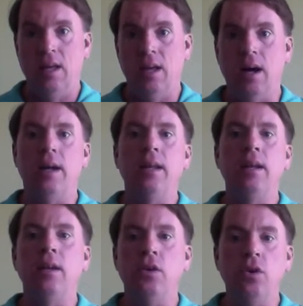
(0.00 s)
God
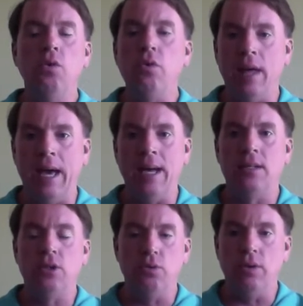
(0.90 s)
didn't do
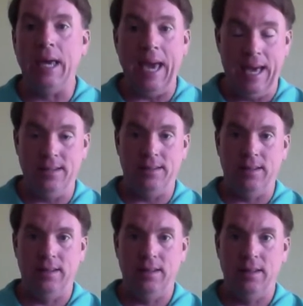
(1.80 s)
that to get.
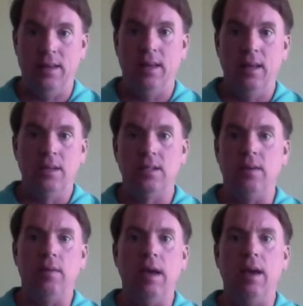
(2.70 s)

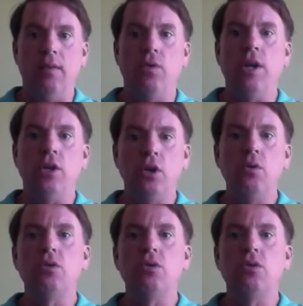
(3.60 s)
See, if we do